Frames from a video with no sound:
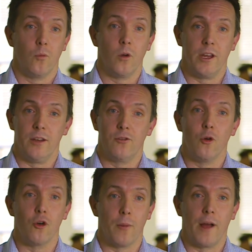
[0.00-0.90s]
We
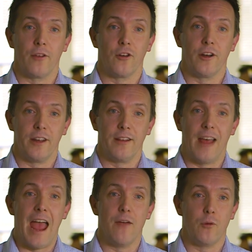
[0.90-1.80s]
talk about this idea
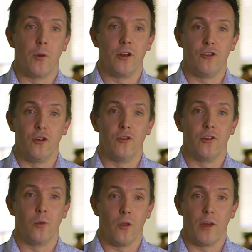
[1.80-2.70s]
that everybody
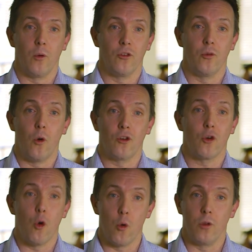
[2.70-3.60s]
chooses what they want to watch
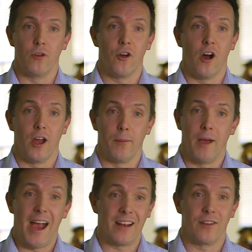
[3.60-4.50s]
all the time
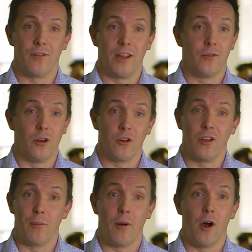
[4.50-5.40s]
actively. If you look
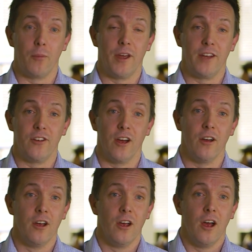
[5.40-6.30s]
at the Barb data,
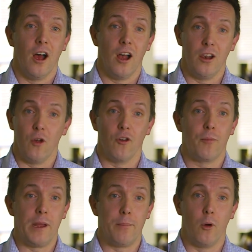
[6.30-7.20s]
a lot of
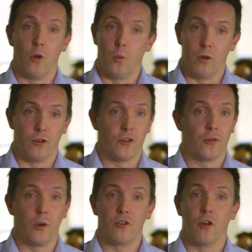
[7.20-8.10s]
people will just
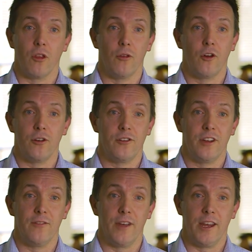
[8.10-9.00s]
switch on the
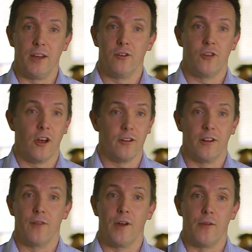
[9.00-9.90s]
T V, turn to
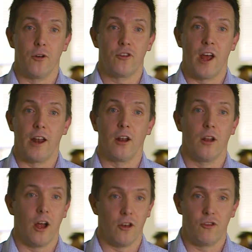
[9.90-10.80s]
their favourite
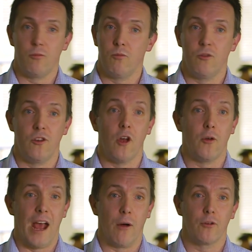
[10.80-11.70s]
channel and
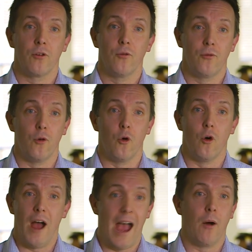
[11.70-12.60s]
zone out
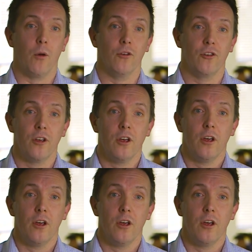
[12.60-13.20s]
for hours.